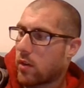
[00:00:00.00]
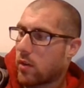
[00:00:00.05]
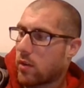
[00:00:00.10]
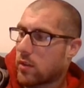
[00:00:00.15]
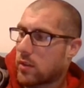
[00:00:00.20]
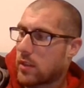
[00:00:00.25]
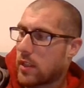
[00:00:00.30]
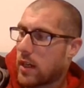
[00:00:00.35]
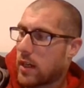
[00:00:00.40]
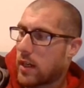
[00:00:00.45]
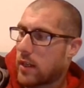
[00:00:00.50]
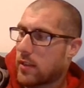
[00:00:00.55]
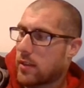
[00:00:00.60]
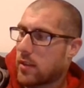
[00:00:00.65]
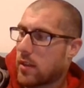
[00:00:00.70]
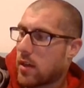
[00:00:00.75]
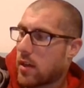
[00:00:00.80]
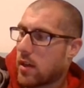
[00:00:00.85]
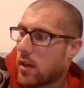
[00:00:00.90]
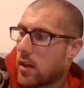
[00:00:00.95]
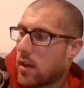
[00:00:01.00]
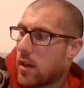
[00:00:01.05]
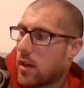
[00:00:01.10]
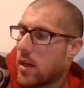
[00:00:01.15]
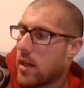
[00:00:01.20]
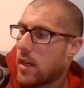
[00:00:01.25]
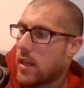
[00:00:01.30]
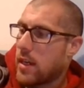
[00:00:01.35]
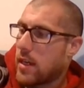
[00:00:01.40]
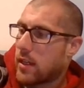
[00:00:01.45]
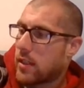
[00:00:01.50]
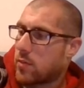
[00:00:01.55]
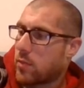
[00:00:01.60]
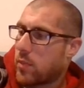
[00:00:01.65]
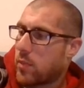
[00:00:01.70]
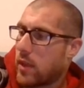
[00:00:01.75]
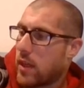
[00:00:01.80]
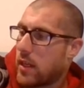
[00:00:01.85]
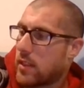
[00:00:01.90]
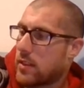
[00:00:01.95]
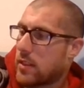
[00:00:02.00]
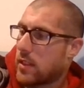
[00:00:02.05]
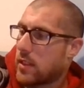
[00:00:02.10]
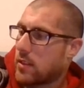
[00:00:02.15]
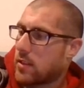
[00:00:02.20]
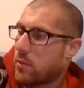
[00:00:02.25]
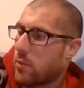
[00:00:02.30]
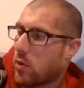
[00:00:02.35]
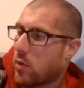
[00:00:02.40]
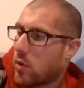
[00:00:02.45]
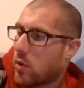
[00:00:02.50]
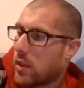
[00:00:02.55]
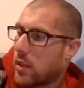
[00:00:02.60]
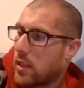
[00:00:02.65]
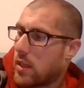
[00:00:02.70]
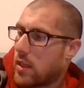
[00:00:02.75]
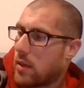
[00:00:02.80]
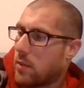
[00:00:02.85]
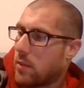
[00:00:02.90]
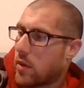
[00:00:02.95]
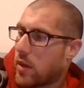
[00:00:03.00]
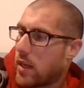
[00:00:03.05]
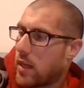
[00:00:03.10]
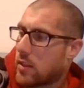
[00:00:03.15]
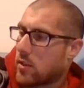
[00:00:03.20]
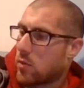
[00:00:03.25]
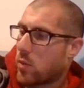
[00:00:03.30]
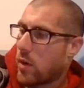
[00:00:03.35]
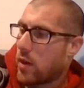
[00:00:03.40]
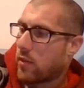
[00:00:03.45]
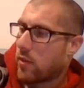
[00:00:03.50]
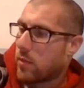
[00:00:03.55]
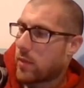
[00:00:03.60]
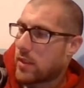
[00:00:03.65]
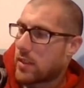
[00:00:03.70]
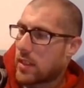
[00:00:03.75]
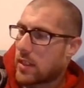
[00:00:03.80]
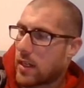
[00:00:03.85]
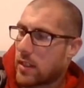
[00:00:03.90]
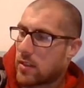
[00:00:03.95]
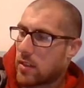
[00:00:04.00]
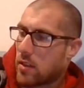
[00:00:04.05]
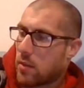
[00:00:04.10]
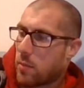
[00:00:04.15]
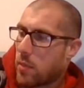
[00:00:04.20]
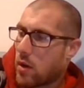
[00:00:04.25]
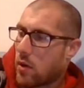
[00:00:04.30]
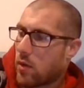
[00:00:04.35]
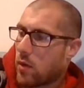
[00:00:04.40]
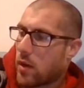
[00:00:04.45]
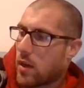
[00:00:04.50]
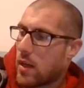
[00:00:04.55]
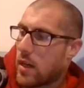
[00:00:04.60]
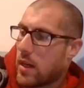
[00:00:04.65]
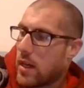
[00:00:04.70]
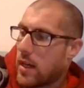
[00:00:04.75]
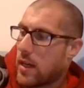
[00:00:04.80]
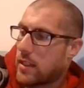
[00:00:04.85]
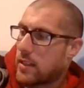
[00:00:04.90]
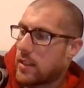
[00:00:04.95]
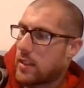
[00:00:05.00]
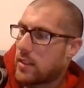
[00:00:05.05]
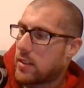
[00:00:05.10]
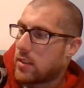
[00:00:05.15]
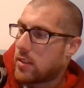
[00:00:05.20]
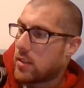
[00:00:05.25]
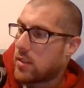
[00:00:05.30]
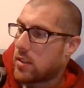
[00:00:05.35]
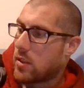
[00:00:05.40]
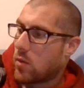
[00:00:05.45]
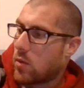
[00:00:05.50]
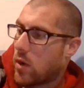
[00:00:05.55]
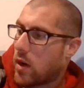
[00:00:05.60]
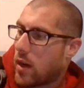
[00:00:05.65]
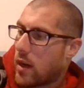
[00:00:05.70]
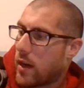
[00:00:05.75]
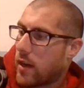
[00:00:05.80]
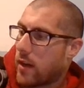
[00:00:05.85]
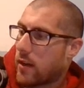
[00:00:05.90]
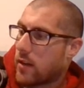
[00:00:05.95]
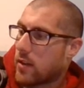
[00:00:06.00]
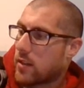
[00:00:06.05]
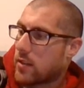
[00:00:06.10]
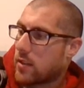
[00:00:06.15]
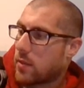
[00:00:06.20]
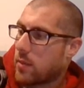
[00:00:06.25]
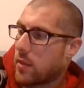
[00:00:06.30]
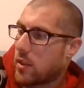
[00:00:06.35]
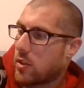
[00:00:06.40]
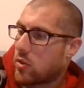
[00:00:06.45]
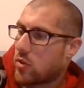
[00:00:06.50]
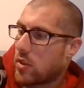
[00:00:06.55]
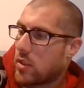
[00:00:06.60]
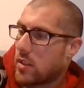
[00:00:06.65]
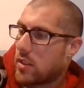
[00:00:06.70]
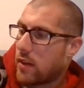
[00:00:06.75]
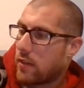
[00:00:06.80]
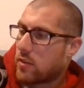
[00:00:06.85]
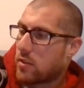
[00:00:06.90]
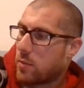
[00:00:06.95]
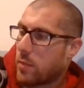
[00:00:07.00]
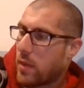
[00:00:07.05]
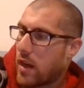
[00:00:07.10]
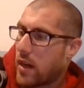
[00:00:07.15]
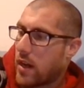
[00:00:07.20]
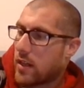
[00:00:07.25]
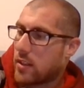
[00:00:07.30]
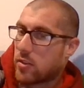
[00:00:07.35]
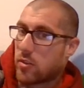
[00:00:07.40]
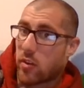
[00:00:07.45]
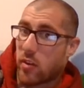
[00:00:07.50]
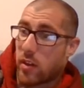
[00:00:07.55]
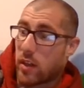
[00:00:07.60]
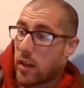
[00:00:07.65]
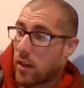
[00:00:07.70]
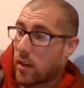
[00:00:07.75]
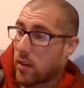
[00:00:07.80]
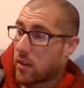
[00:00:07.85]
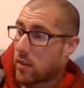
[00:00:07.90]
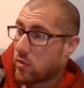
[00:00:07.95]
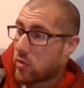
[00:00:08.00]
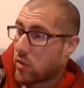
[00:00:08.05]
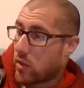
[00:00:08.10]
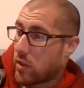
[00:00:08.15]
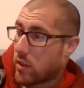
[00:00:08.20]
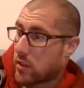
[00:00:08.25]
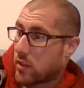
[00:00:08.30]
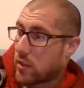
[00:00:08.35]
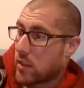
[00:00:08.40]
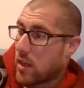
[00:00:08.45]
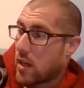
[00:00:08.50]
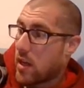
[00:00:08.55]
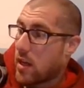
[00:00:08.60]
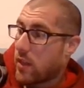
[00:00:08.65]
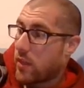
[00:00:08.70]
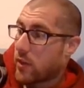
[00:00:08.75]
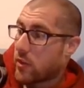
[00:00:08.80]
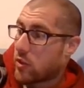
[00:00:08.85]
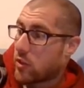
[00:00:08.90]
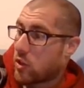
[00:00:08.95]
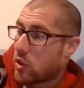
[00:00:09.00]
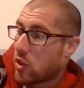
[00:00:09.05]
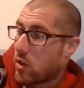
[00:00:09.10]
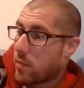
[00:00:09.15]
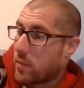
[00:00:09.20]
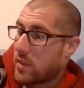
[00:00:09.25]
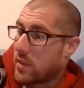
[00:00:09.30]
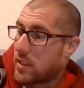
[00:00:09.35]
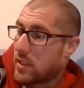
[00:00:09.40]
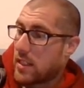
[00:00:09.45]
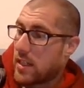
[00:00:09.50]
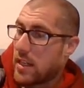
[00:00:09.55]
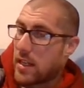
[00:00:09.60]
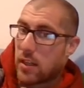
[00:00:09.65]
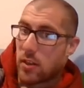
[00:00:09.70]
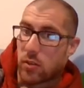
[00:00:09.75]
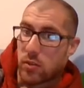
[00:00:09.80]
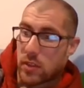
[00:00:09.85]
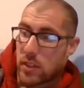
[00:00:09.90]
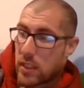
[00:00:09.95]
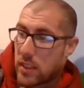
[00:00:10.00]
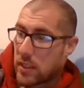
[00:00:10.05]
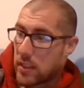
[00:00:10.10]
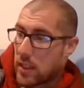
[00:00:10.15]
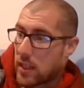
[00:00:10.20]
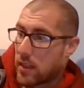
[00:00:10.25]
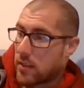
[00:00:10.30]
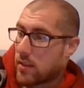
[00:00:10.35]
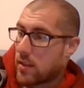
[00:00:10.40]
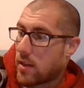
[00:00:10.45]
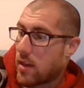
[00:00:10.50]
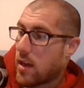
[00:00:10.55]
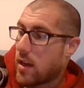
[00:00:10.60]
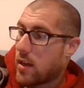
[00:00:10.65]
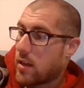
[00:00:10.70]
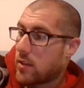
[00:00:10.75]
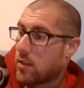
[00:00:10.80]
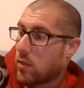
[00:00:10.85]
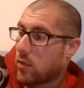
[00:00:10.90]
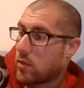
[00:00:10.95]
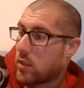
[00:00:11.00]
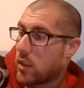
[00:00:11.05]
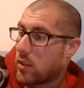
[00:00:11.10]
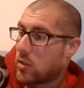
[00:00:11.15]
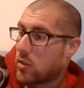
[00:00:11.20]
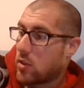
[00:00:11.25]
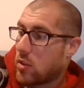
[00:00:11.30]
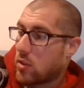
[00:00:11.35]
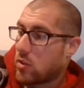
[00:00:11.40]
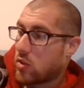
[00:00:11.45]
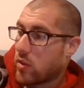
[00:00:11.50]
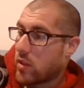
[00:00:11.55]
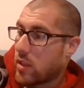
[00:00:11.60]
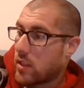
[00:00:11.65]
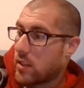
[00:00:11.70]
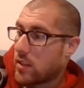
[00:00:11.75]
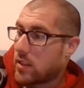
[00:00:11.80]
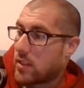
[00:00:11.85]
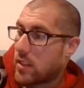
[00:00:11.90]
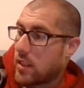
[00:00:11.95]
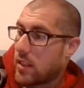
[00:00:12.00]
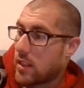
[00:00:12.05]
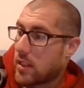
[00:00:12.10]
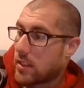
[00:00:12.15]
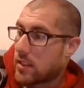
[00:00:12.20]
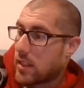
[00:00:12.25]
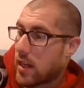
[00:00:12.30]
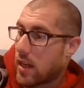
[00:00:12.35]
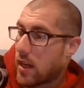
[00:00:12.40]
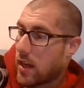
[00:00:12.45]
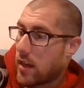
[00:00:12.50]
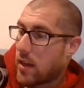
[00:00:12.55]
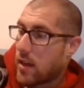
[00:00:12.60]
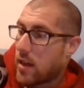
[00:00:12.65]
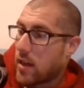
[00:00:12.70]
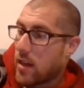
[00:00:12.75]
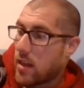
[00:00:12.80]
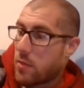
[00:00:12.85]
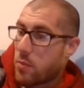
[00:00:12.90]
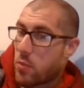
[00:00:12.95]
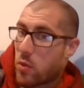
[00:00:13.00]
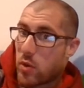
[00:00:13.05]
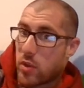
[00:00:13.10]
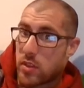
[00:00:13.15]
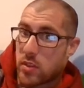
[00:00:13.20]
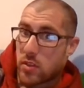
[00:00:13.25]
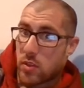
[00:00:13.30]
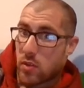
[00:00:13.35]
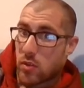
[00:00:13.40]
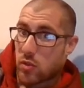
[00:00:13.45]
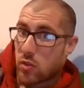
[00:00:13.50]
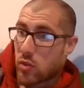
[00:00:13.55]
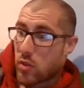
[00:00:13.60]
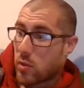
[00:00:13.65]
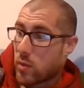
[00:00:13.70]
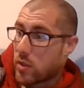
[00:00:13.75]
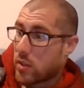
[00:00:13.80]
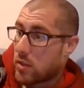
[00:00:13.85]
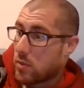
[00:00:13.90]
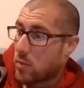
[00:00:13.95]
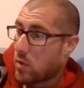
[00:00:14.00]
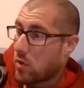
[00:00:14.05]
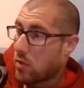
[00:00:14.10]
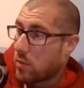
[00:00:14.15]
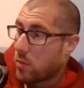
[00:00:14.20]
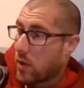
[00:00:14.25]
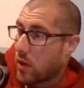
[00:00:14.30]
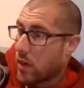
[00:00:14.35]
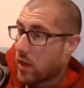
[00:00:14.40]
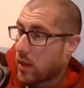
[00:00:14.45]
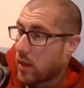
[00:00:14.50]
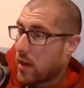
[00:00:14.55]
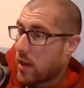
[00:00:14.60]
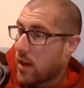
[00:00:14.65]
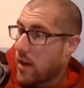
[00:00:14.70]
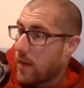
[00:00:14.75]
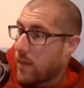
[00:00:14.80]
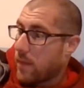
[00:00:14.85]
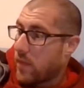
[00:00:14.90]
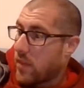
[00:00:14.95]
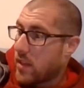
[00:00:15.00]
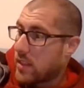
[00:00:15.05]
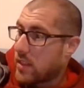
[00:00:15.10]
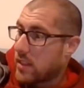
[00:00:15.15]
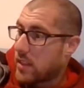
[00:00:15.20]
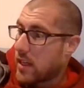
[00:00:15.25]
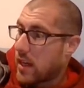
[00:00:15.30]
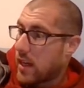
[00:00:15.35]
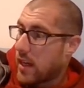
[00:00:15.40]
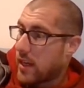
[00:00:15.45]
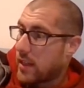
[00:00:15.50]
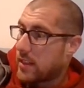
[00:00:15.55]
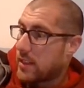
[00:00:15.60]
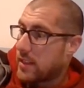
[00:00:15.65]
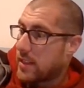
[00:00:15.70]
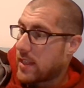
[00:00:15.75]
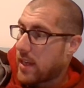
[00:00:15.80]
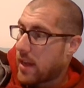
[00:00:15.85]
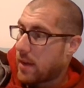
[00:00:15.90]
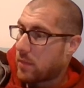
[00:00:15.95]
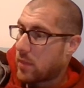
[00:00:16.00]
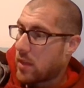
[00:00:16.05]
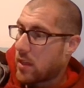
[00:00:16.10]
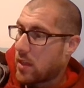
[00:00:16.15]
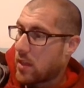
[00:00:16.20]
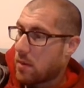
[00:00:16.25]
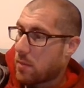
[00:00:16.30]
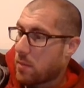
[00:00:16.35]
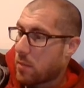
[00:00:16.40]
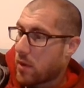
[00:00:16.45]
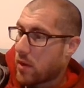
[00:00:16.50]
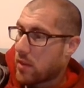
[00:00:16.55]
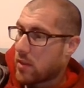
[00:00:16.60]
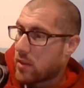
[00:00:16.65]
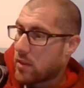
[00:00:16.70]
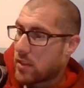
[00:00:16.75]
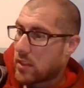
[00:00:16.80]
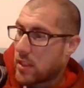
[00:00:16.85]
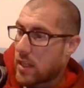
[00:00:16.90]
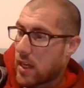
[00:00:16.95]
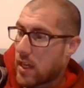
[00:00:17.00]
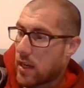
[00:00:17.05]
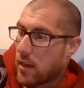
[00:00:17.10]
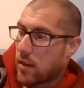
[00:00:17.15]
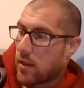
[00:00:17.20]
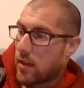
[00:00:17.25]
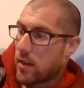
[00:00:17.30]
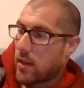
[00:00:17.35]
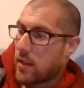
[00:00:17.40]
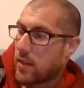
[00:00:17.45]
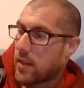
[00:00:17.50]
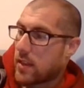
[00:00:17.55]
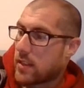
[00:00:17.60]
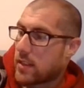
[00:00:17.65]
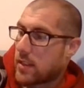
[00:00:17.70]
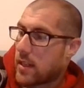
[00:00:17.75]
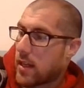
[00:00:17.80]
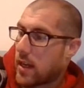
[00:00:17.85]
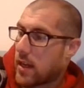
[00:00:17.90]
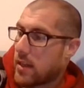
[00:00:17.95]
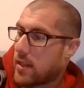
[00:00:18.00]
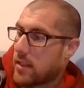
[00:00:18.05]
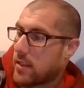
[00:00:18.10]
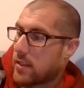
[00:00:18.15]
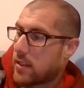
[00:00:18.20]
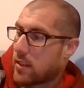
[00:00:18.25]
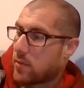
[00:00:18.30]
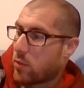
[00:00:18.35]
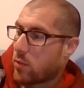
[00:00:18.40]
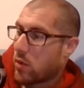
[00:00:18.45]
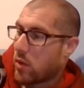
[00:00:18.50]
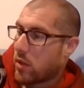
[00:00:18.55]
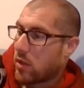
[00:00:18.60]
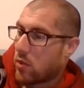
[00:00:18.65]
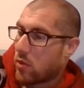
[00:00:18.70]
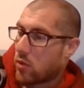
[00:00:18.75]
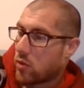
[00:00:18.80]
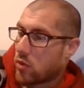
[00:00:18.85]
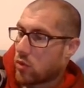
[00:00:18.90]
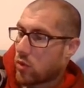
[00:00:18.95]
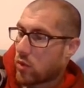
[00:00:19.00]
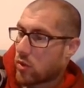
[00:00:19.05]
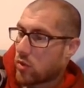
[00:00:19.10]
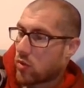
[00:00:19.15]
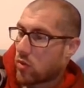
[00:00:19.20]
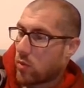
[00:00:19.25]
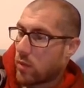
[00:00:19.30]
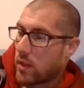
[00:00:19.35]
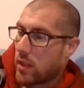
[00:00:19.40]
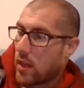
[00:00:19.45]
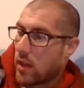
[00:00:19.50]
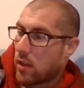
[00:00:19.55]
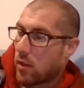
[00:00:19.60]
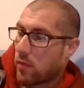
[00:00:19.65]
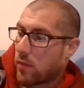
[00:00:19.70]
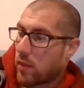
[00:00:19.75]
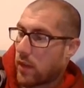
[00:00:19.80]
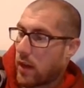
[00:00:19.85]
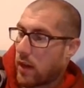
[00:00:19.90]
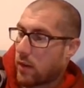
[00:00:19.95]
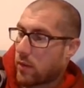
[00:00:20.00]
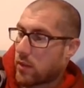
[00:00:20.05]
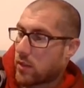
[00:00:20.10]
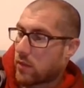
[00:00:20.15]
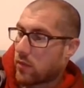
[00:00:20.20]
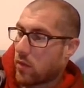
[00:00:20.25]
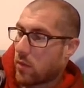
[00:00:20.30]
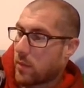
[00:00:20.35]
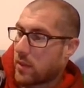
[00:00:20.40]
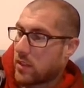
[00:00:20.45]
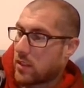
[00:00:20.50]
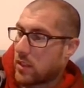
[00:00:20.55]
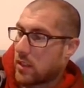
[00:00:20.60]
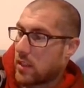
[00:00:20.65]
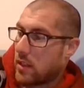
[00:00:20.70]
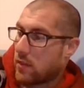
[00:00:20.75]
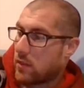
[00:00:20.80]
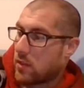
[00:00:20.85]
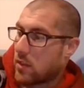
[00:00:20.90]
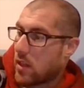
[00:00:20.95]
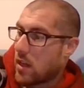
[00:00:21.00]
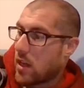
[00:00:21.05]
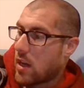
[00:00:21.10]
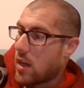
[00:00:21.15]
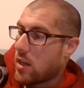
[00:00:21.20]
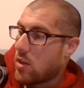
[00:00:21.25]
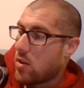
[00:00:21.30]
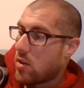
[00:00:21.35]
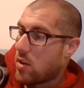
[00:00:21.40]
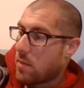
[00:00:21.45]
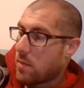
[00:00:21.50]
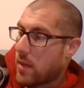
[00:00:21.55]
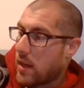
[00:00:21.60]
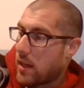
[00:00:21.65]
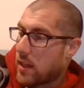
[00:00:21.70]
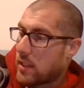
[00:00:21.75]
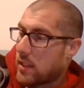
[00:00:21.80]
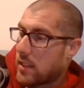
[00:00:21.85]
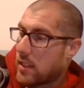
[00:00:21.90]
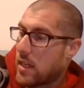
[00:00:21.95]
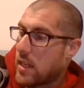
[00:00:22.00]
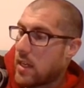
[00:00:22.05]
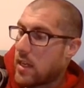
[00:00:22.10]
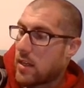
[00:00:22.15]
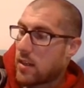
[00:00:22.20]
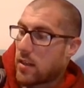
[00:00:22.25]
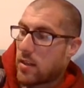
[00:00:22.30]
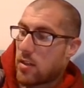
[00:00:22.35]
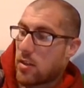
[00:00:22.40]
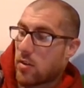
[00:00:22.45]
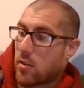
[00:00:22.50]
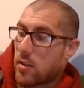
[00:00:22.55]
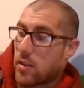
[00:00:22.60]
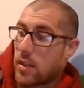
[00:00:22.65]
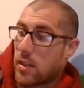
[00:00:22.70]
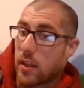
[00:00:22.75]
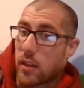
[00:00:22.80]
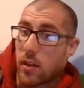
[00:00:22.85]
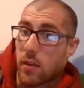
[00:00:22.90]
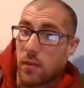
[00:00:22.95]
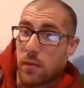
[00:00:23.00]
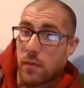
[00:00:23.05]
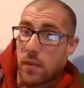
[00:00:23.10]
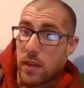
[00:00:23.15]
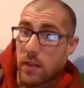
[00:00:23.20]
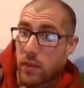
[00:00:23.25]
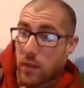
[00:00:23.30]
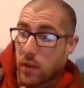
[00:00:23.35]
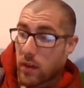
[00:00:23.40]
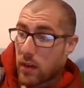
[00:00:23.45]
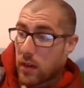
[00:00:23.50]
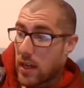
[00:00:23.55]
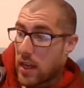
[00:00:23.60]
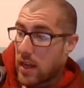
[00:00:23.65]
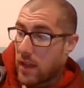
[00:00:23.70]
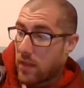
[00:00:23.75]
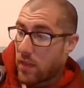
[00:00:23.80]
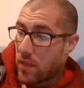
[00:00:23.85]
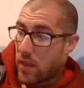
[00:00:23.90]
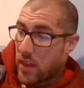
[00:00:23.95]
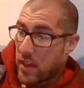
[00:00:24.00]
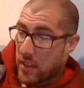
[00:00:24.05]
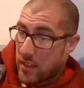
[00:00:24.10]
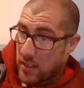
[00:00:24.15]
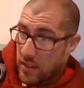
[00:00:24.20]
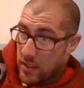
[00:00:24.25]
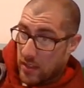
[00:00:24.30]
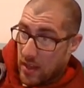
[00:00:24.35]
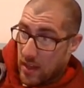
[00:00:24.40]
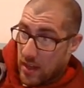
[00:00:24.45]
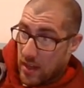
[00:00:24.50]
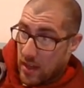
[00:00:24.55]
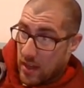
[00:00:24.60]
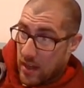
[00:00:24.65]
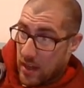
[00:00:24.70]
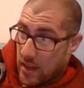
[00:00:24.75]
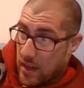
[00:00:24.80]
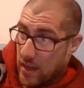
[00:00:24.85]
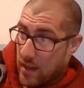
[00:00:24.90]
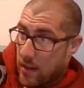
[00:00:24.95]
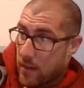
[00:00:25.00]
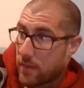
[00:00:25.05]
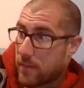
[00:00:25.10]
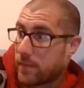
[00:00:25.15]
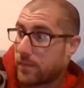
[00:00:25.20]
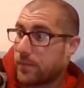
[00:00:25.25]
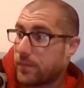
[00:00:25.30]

on all sides. He explains that it's important to keep your hands away from the sides of the boat. It's easy to see why. Some of the trees have spines growing out of their trunks. They're sharp as needles, he says. Don't touch the trees. See this guy? He points to a tree with smooth bark. This guy has sap that he can burn your skin. And this guy, he says, pointing to a short tree with yellow flowers from its leaves, you can make a tea to cure yellow fever. And this guy,